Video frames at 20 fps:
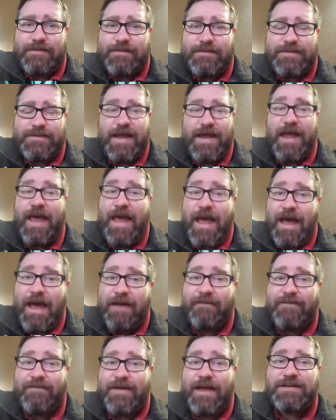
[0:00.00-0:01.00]
to
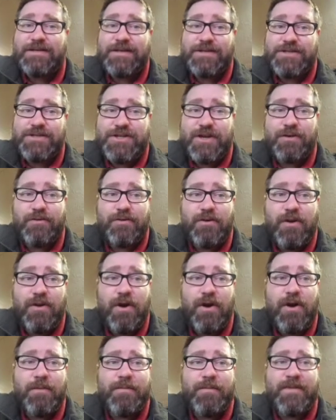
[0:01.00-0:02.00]
have as a general
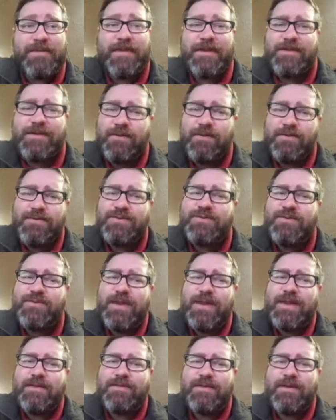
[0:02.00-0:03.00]
card, but they don't do
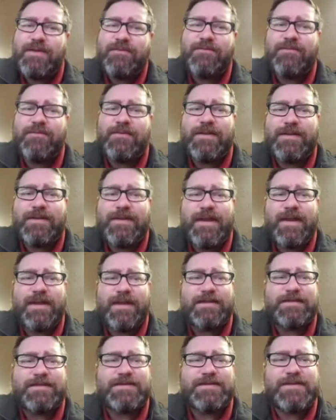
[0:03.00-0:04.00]
anything for the
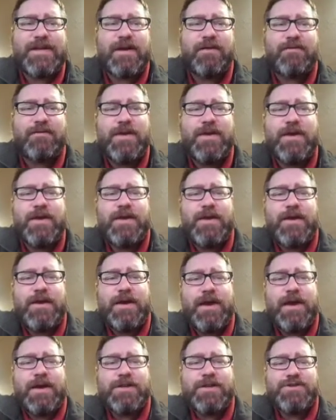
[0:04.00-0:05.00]
deck itself.
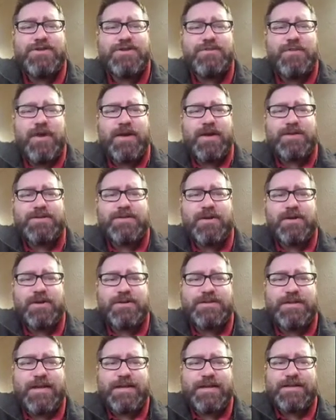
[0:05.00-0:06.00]
Jukebox
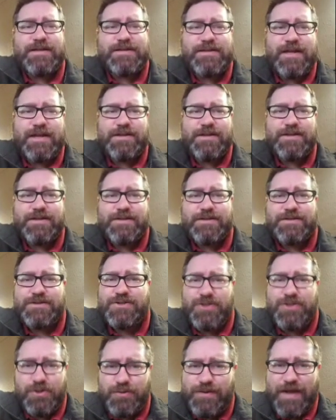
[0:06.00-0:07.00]
Starsight does not
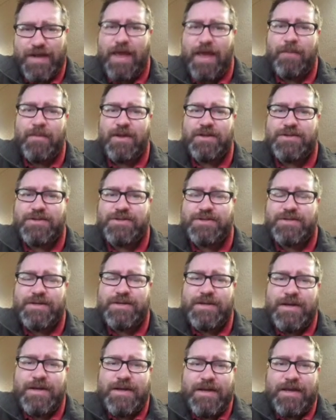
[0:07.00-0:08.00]
do damage.
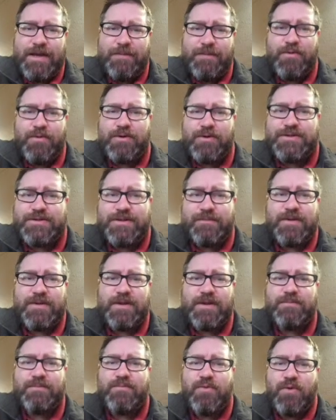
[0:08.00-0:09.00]
He puts something
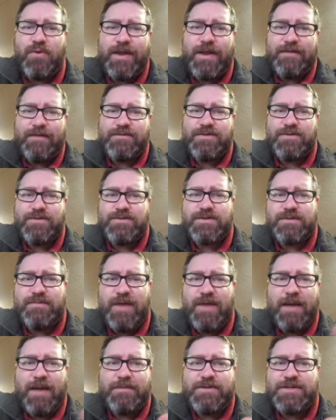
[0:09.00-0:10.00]
on the board, he gives you some
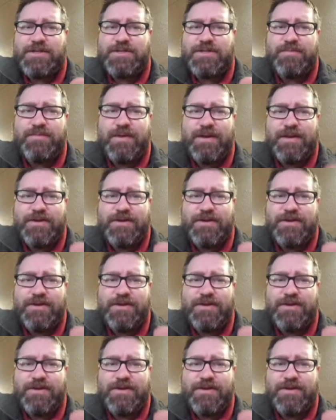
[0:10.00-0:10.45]
options, but in